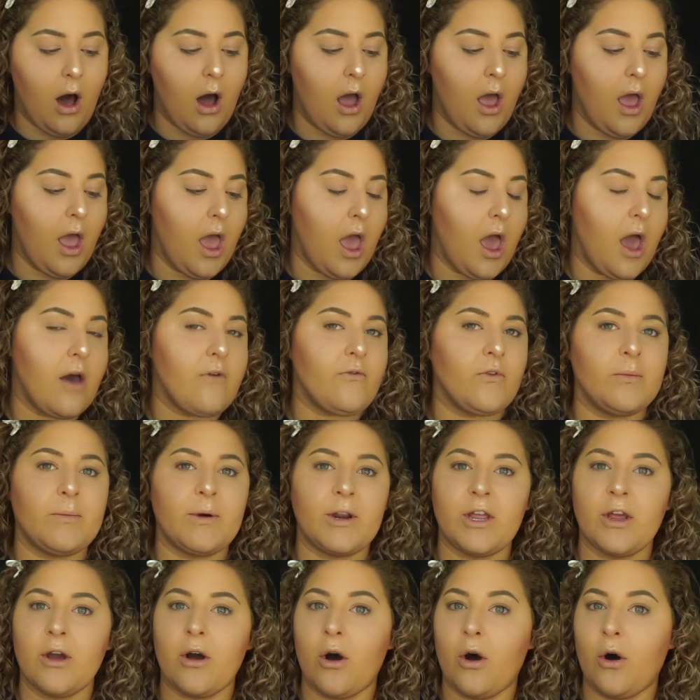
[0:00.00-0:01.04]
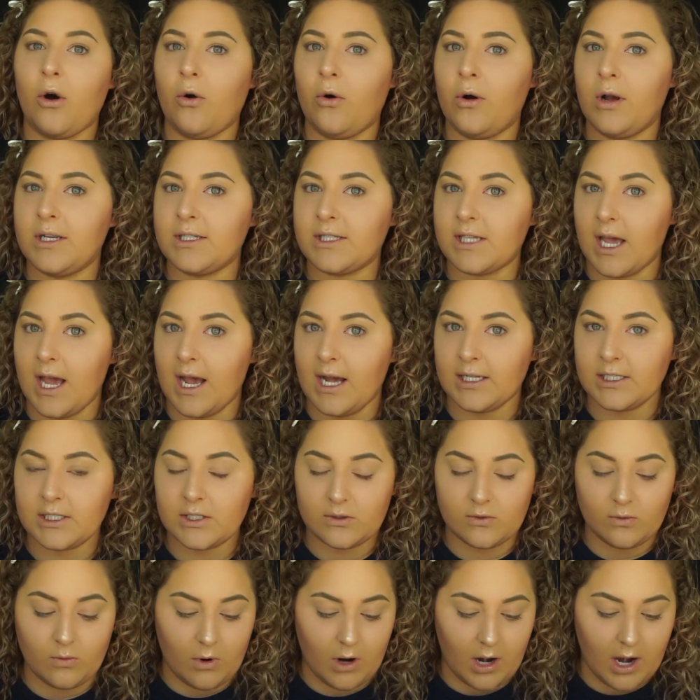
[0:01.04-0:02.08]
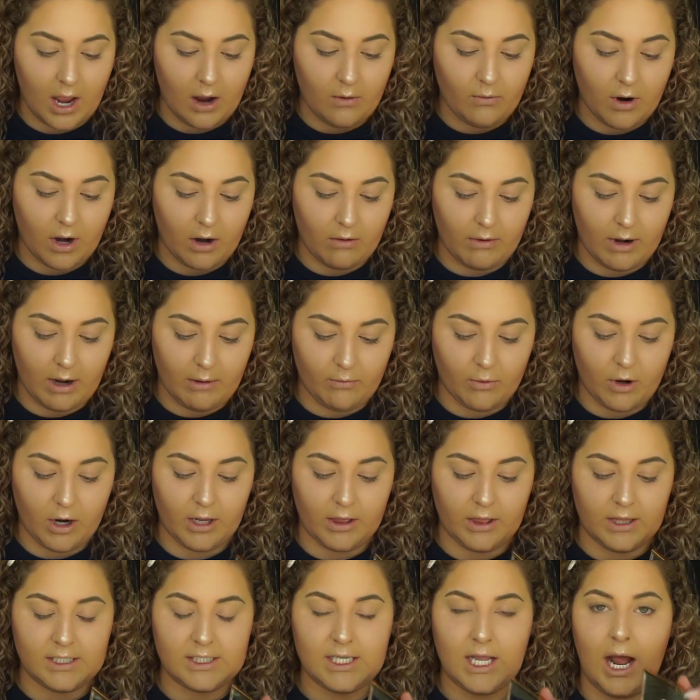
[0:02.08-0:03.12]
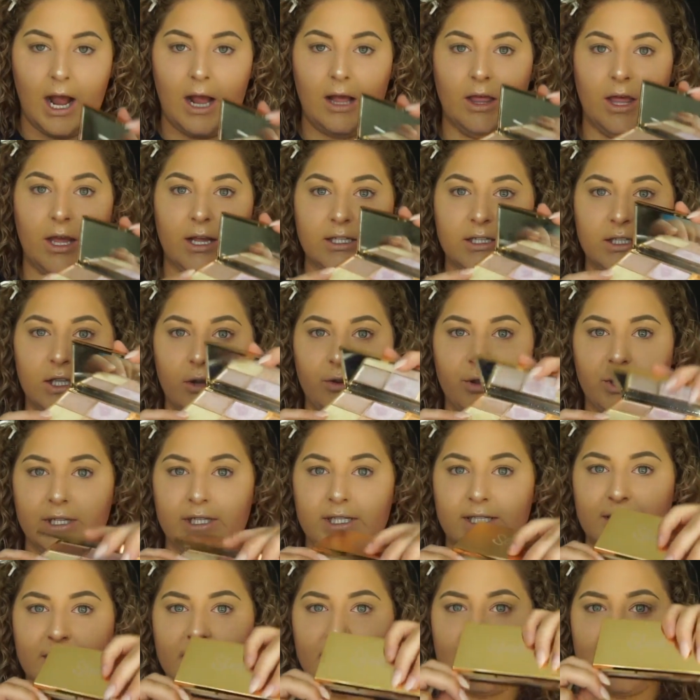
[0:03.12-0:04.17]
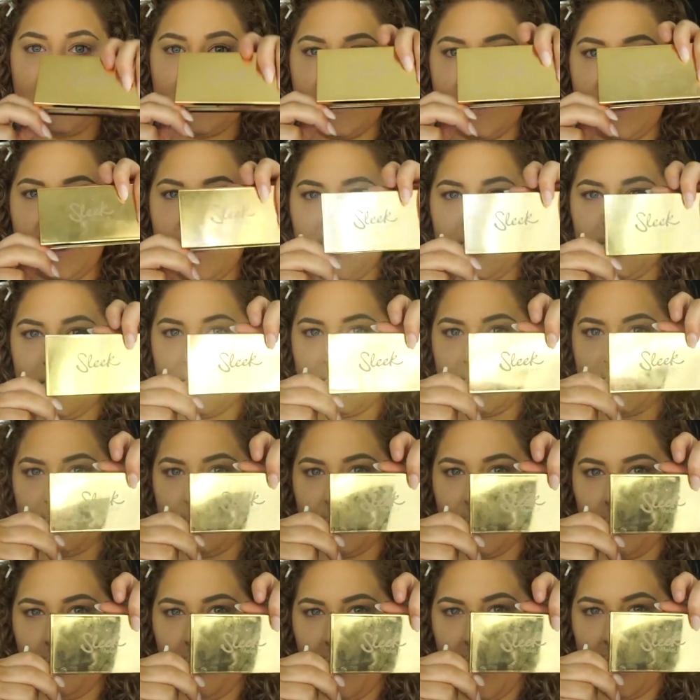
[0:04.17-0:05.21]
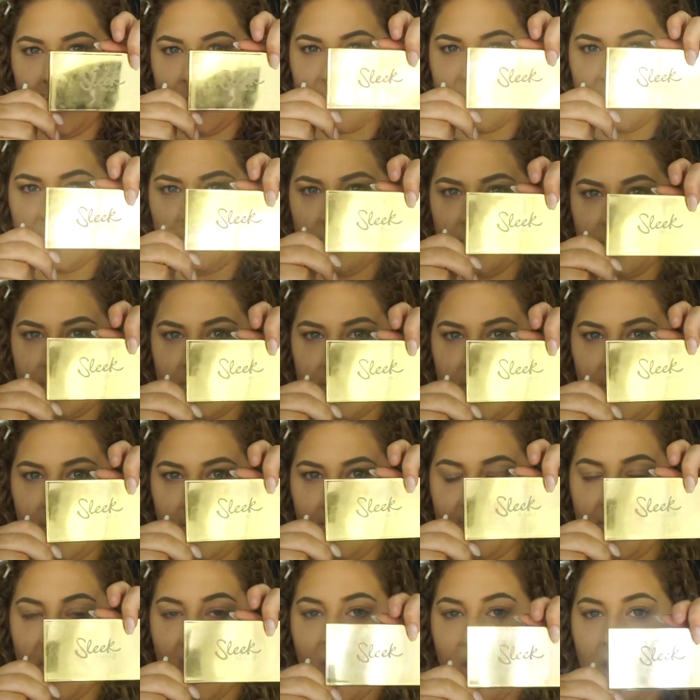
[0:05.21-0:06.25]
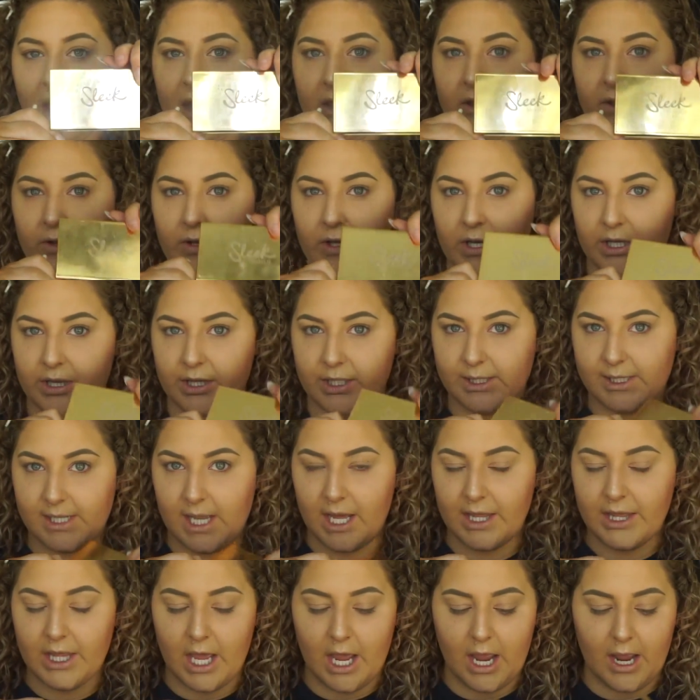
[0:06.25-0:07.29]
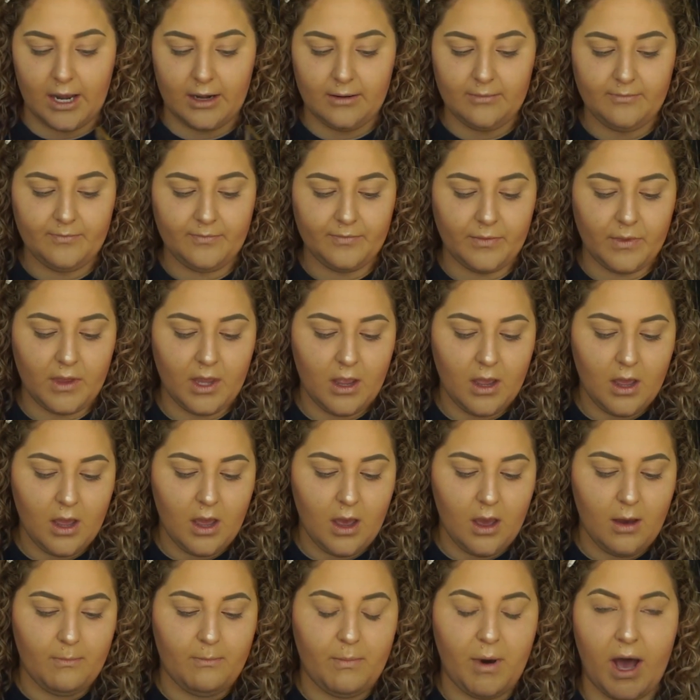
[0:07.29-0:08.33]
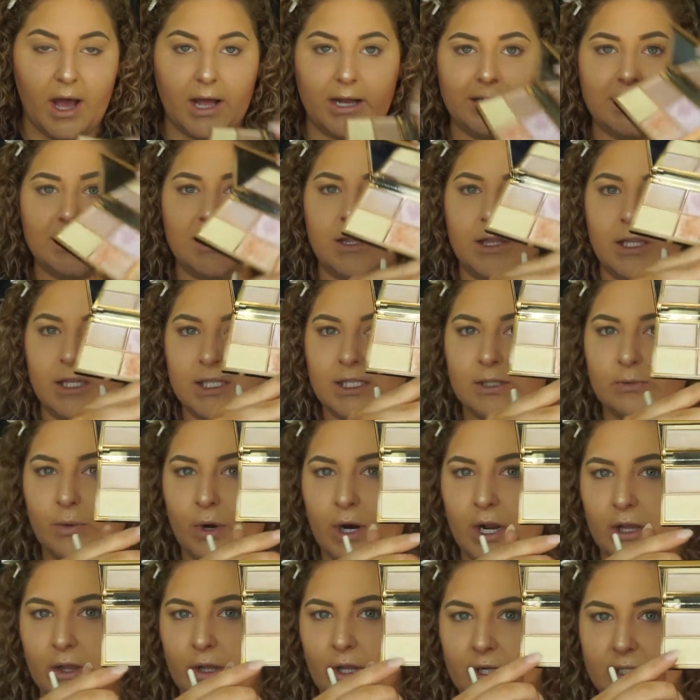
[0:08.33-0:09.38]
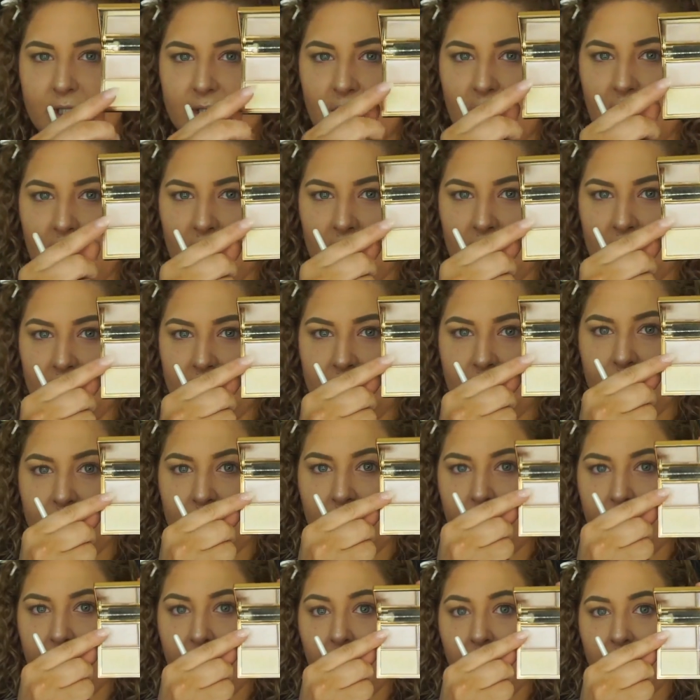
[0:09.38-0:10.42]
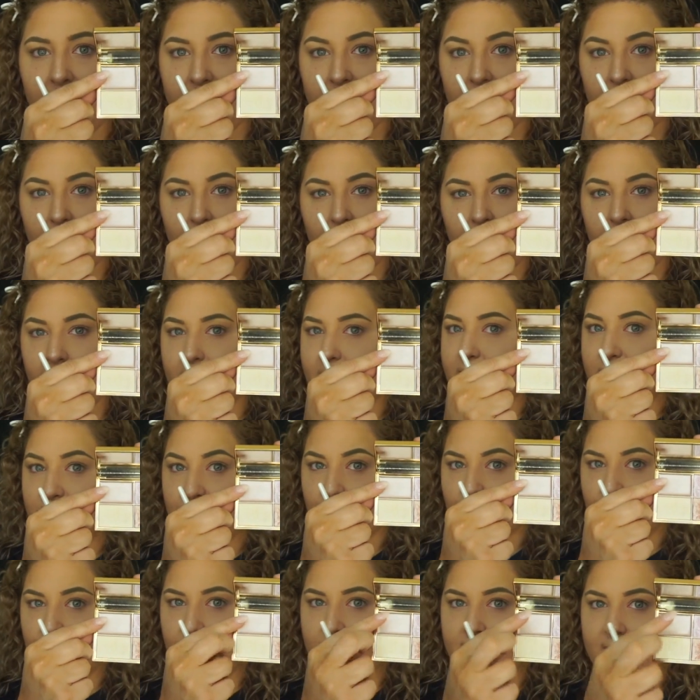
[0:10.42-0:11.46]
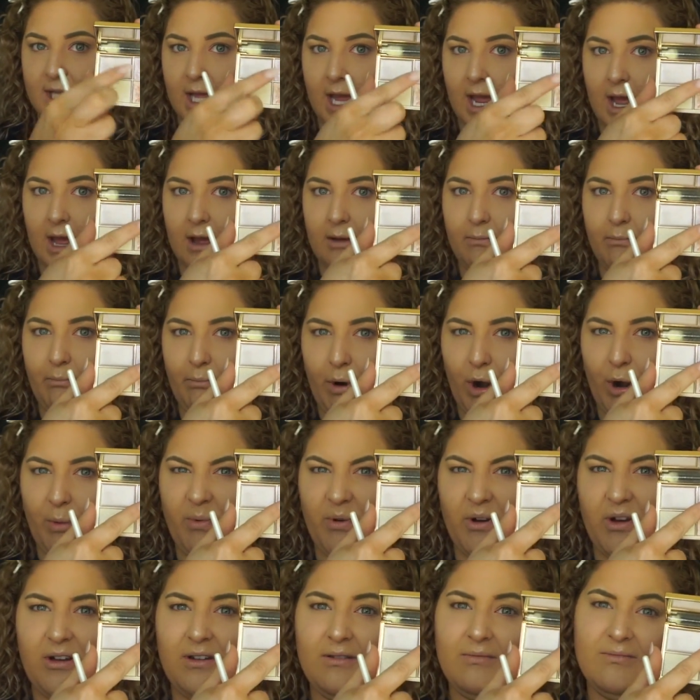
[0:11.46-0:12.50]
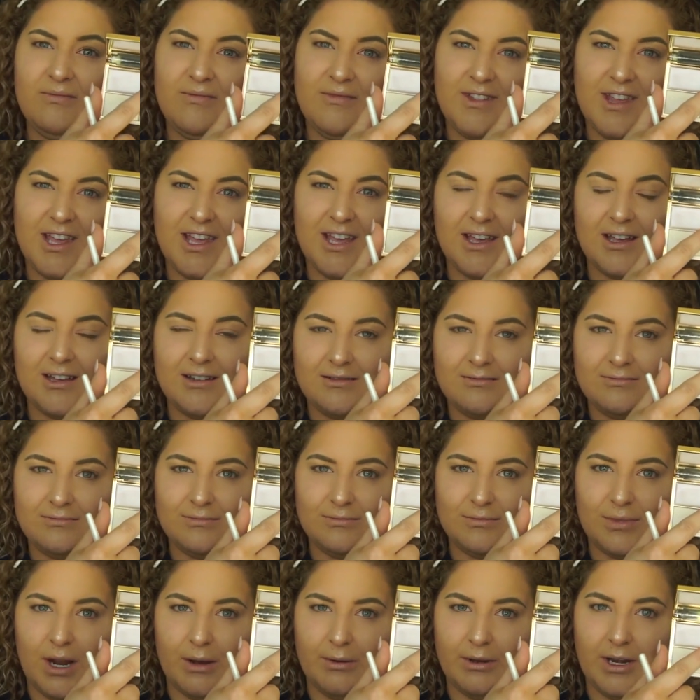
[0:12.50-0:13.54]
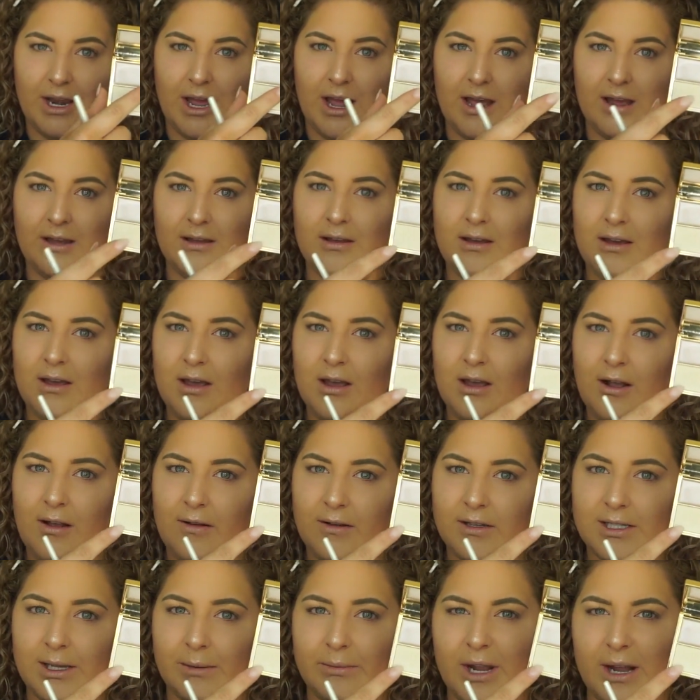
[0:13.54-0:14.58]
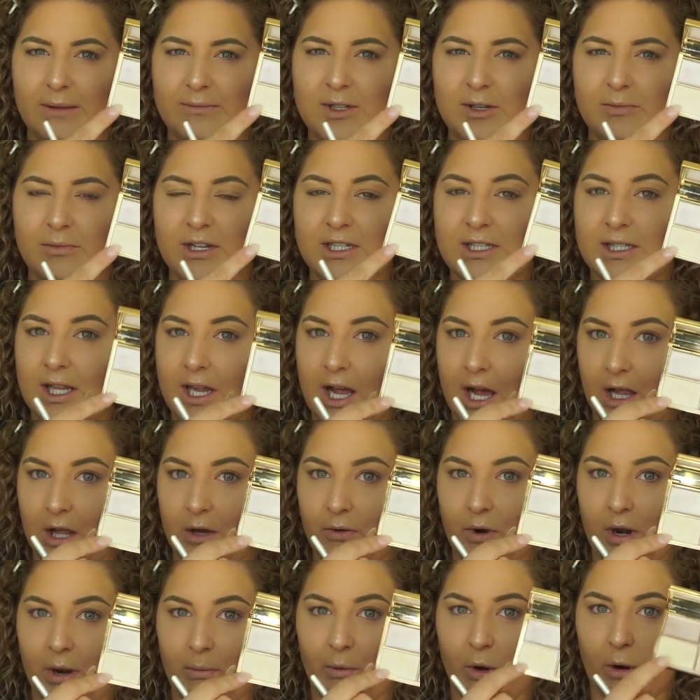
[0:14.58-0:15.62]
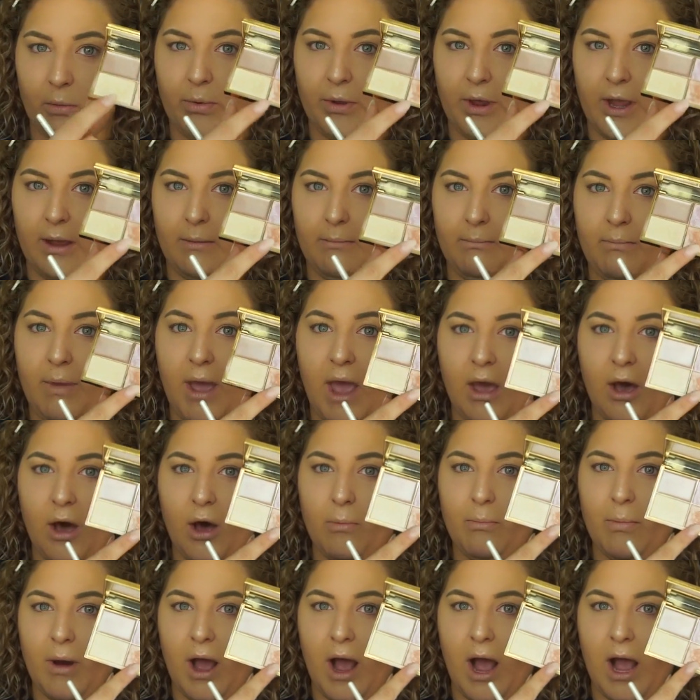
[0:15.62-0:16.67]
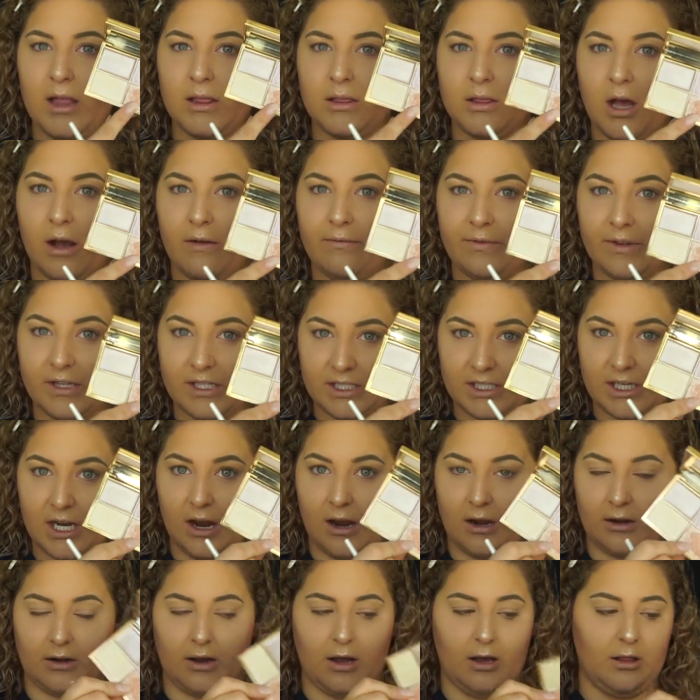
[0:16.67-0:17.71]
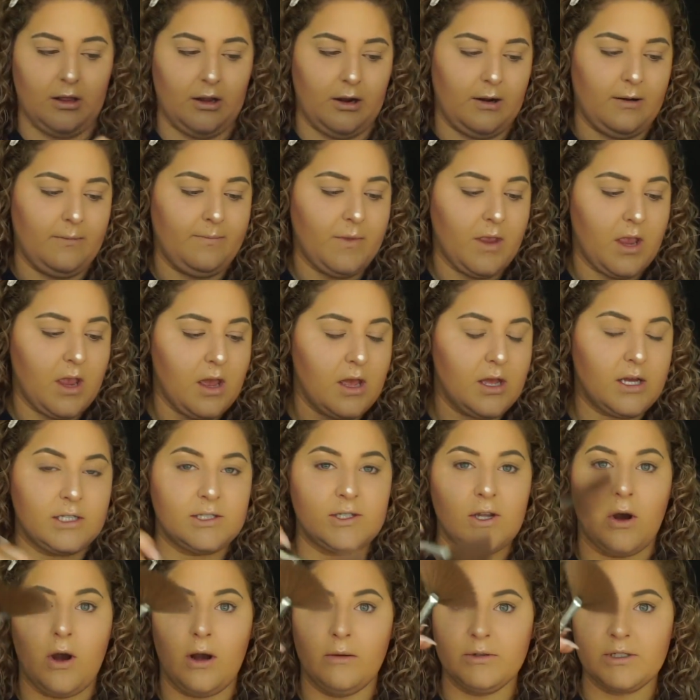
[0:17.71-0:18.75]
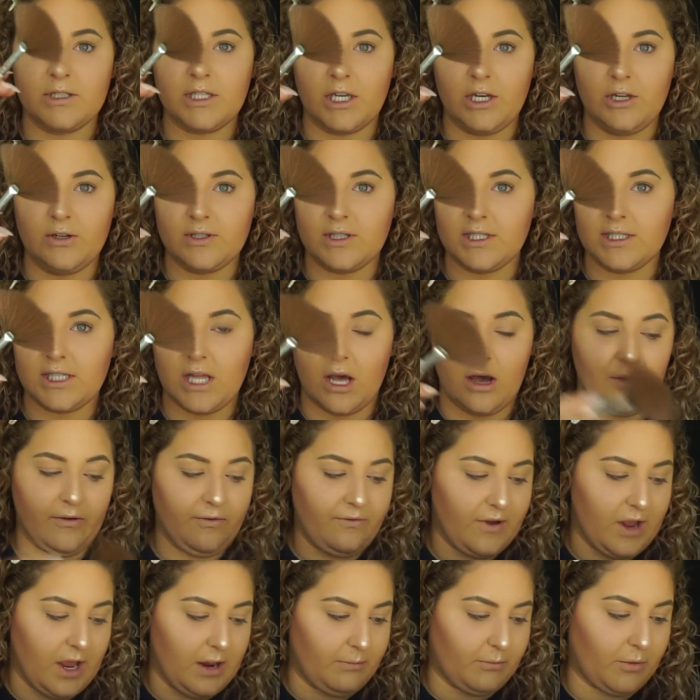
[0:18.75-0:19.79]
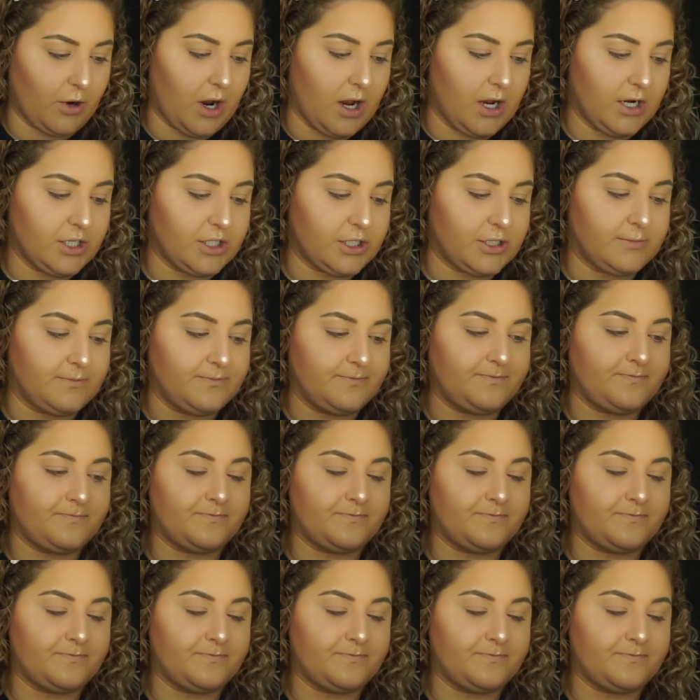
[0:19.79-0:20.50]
Everybody always asks what I wear when I'm wearing this highlight. So this is the Sleek. This is what the packaging looks like. You can get this online. But this is what it looks like. This one up here is a cream. Don't use that. Purple? Probably not. Sometimes I mix the yellow when I'm more pale, but I love this tan color. So I'm just going to use this e.l.f. fan brush.